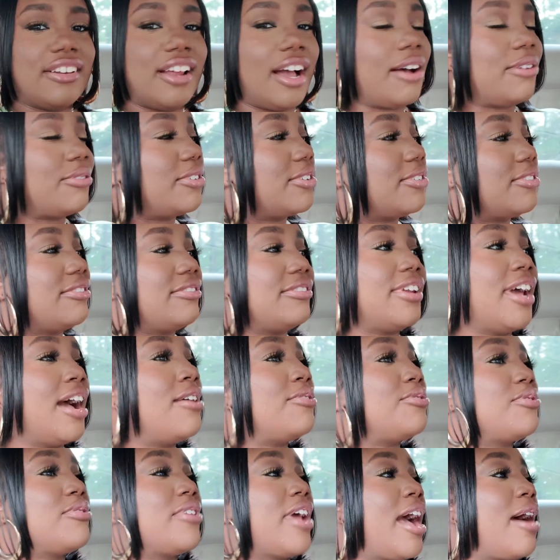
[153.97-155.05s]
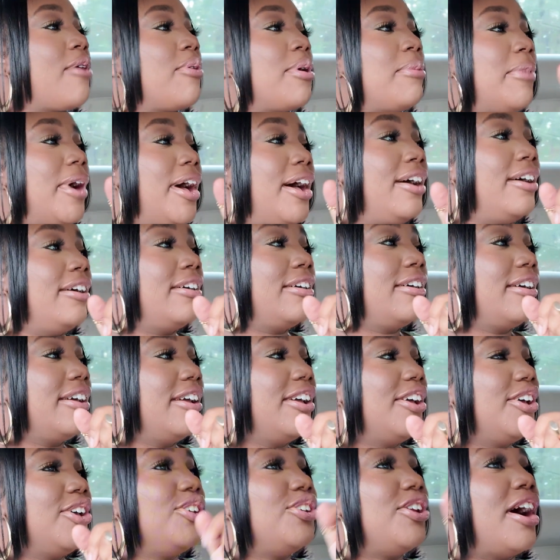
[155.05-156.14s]
don't, him a cheese don't do that with mom. fries.
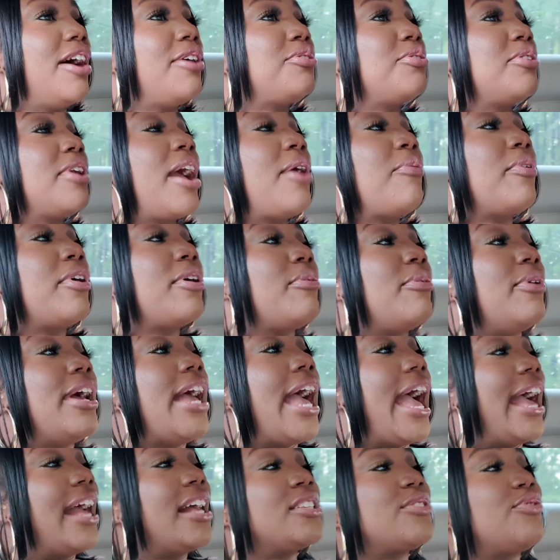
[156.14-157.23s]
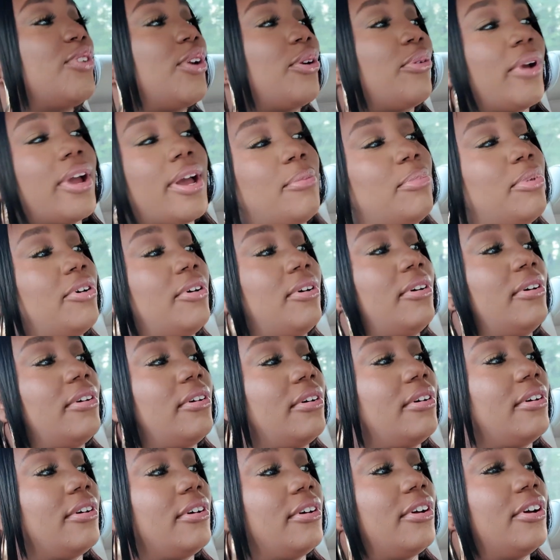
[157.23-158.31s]
Cheese don't do that weird one. Ask for the Red Bull.
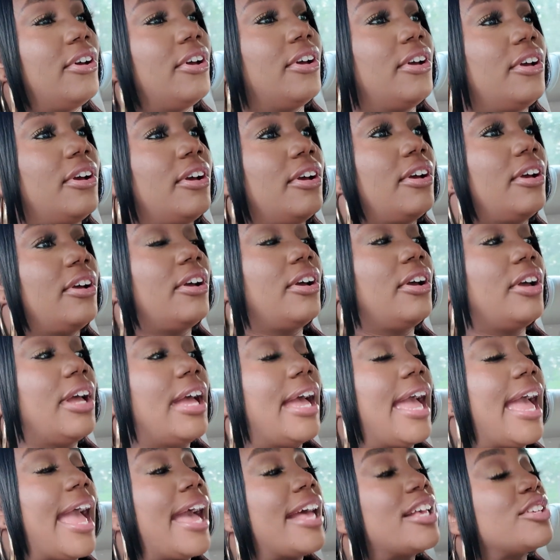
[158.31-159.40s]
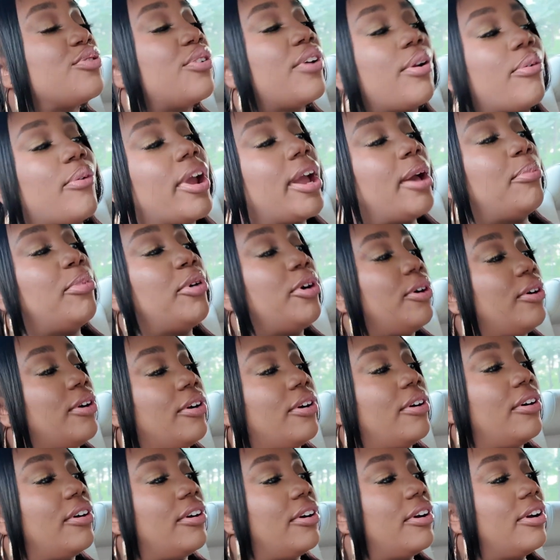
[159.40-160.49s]
Just a Ask for the Red Bull.
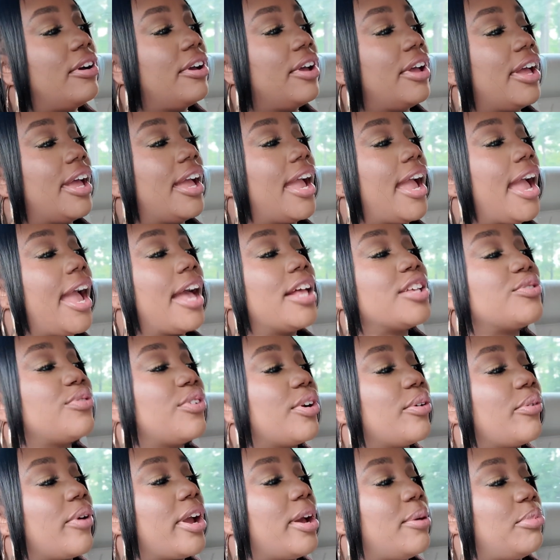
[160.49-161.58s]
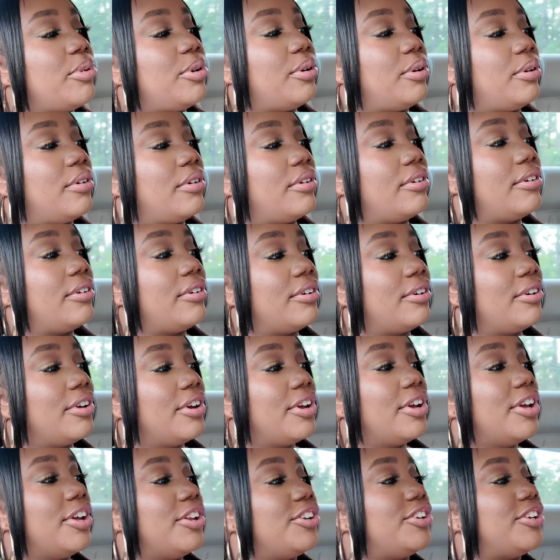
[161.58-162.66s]
Cheeseburger with fries. No, they ask for the Red Bull. Hush.
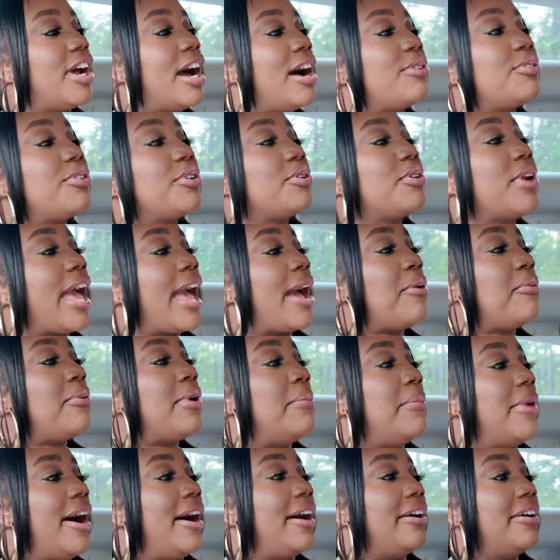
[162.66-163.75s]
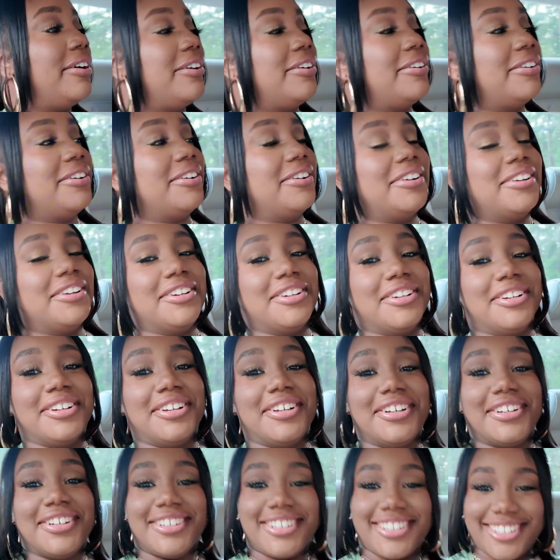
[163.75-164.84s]
They got don't do that one, mom.
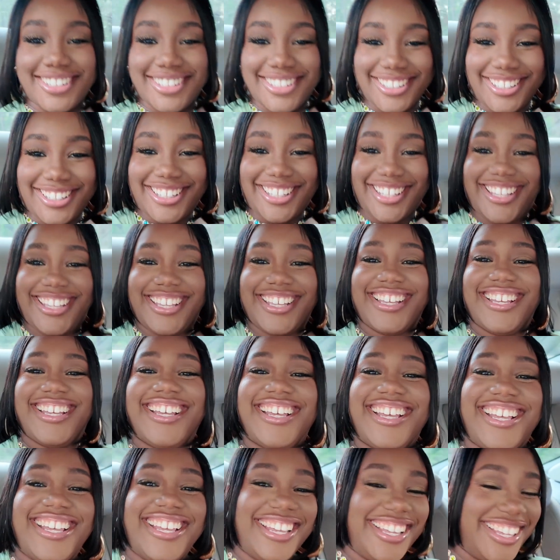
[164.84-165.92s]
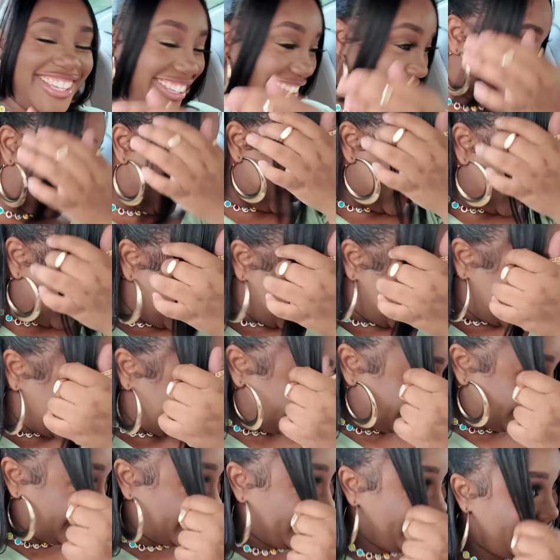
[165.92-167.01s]
They got small fries and the little kid. I
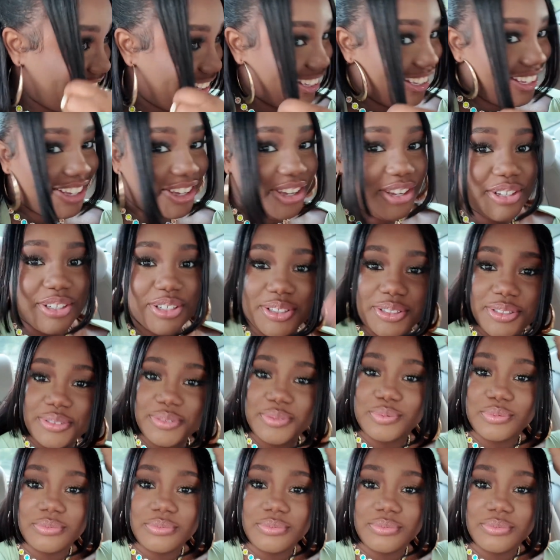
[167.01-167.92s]
want some big fries.